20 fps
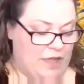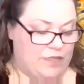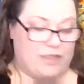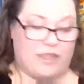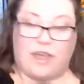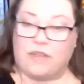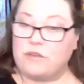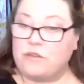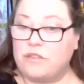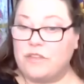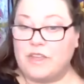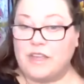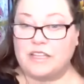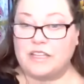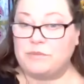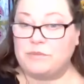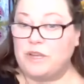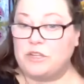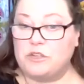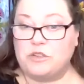The other thing
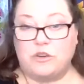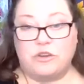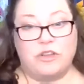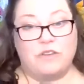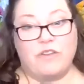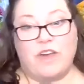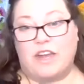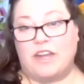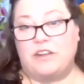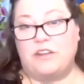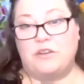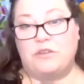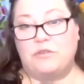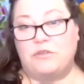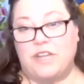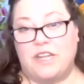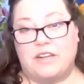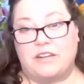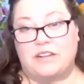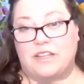is make sure you've got a new
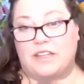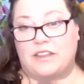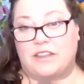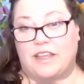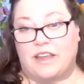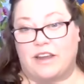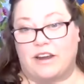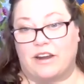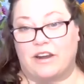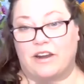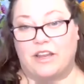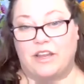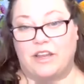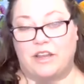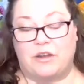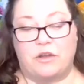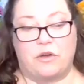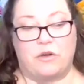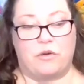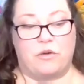needle in there.
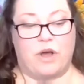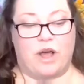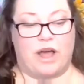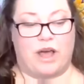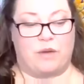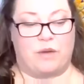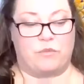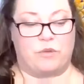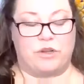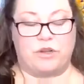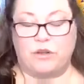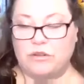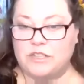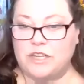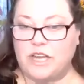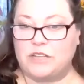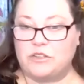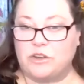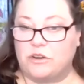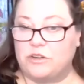You know, we don't
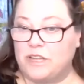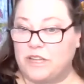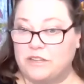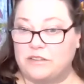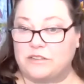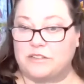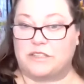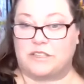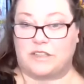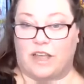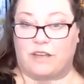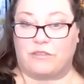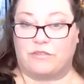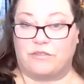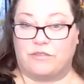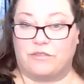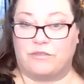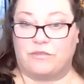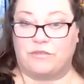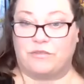change our needles enough.
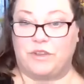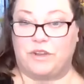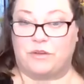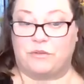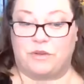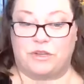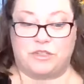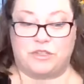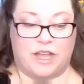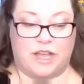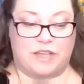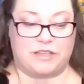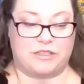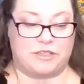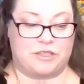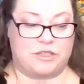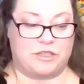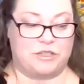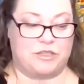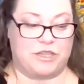You know, we
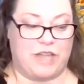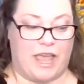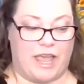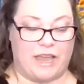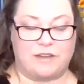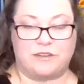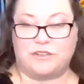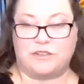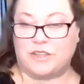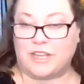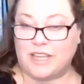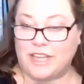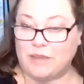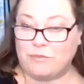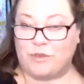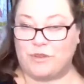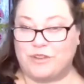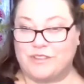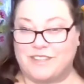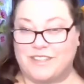just tend to
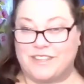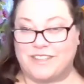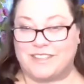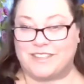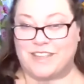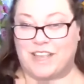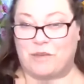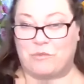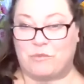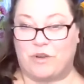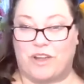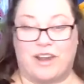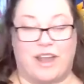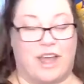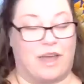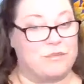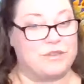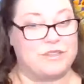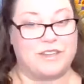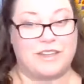keep using the same one.
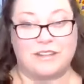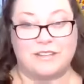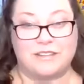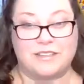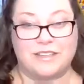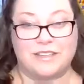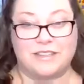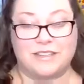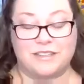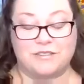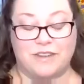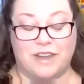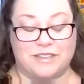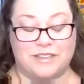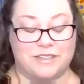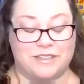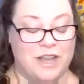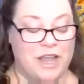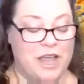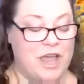I'm as guilty as the rest.